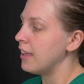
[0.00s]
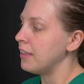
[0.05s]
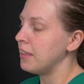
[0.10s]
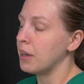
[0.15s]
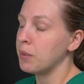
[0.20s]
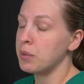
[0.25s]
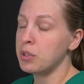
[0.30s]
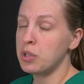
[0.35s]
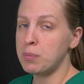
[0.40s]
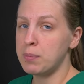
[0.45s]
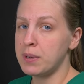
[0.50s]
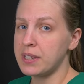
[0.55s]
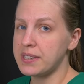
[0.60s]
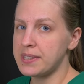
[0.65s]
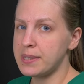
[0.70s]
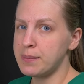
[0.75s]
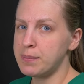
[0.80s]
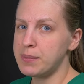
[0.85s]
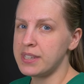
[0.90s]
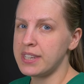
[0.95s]
Now when you
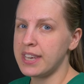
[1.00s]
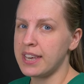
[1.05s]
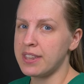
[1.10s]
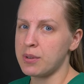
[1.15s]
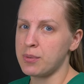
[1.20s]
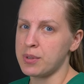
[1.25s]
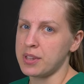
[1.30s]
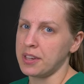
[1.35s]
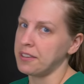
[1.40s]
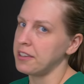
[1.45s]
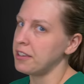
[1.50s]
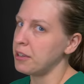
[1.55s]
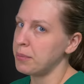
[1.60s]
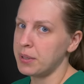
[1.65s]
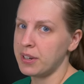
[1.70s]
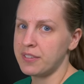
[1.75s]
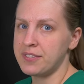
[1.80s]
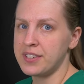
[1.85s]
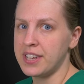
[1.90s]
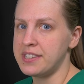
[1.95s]
mix them together with a little
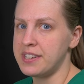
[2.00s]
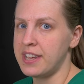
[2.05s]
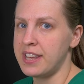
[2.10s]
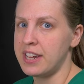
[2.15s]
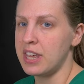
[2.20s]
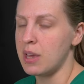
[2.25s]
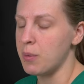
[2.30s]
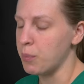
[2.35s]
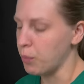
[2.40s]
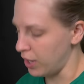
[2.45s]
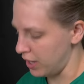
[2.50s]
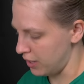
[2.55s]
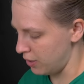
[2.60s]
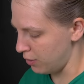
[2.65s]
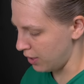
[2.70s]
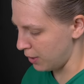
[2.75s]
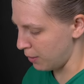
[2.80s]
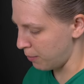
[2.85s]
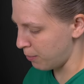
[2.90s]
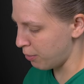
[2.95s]
bit of titanium white,
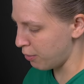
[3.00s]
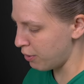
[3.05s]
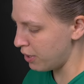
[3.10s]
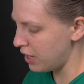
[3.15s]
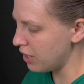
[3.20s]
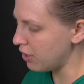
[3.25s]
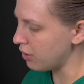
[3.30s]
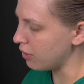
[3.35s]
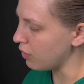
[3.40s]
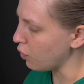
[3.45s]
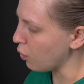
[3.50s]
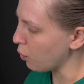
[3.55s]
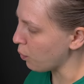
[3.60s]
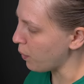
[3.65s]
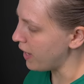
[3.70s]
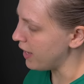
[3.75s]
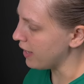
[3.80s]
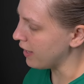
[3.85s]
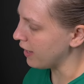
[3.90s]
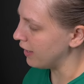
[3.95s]
you get a pretty good
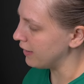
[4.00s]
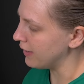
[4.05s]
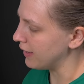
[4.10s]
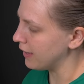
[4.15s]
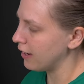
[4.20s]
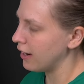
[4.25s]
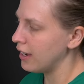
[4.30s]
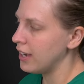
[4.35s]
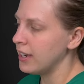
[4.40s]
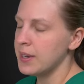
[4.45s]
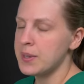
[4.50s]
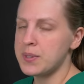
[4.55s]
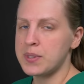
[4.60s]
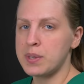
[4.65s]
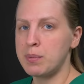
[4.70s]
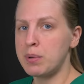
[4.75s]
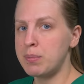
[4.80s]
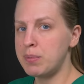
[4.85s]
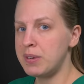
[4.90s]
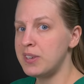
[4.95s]
gray color.
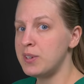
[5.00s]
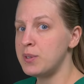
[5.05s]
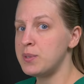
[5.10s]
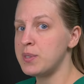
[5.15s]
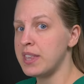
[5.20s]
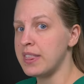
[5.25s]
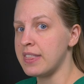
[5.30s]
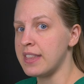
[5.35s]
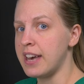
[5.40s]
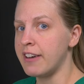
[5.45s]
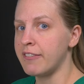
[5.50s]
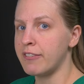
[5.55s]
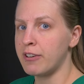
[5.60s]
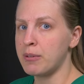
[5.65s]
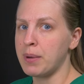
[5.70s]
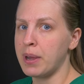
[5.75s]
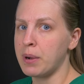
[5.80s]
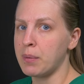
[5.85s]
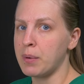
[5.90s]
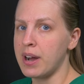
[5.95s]
So I'm going to be using using that
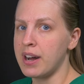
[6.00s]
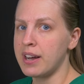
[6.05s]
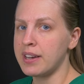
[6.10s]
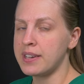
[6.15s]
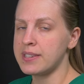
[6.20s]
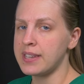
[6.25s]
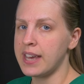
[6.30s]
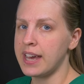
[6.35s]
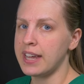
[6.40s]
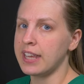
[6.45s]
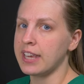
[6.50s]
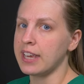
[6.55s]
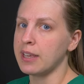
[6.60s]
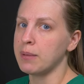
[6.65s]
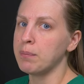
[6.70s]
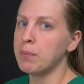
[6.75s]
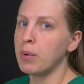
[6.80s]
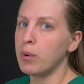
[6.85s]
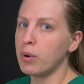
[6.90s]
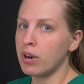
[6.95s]
for my rocks, adding
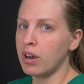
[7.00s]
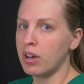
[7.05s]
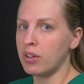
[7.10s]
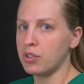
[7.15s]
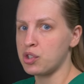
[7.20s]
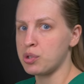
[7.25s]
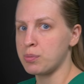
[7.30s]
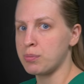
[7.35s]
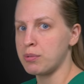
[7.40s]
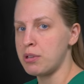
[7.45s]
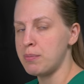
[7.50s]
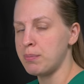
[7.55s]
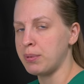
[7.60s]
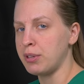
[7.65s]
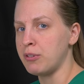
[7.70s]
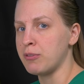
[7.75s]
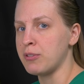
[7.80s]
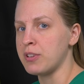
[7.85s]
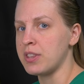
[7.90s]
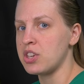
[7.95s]
in more ultramarine
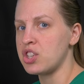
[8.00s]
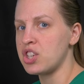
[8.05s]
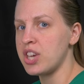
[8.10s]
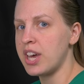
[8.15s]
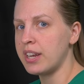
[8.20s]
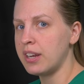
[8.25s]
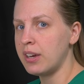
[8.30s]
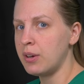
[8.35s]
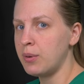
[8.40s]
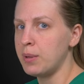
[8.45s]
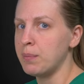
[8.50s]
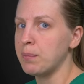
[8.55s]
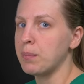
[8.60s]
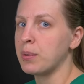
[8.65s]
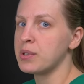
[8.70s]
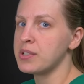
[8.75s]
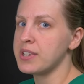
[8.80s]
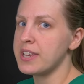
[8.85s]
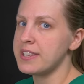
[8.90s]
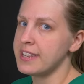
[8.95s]
blue for the shadow and
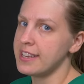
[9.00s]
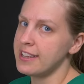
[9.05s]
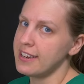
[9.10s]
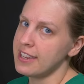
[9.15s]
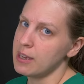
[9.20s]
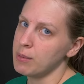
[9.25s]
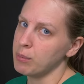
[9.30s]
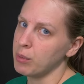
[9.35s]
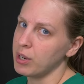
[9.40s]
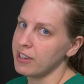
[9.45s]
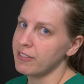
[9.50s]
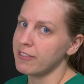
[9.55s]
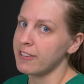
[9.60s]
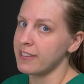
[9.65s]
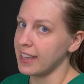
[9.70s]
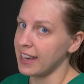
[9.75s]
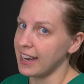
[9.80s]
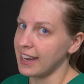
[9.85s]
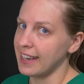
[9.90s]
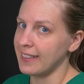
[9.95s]
more titanium white
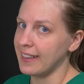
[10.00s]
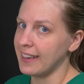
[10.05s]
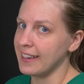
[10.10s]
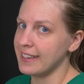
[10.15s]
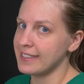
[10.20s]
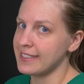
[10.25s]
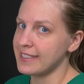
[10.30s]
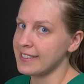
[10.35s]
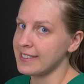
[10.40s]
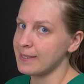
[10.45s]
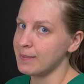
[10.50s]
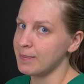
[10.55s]
for the highlights.